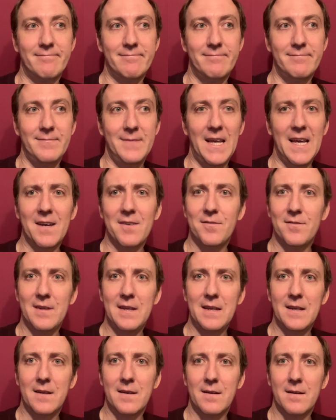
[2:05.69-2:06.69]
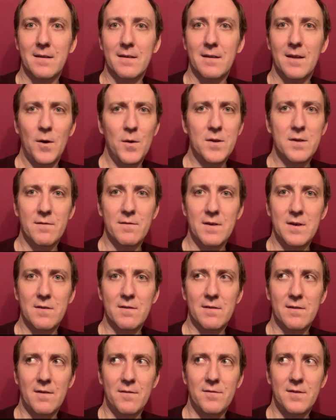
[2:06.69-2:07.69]
Yeah, I've seen loads of
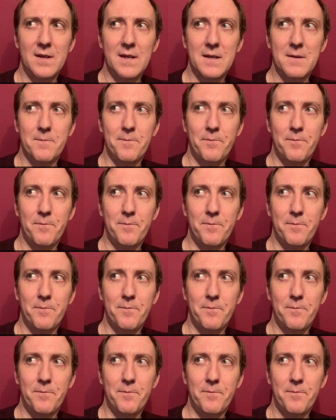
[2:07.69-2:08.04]
injuries. I've seen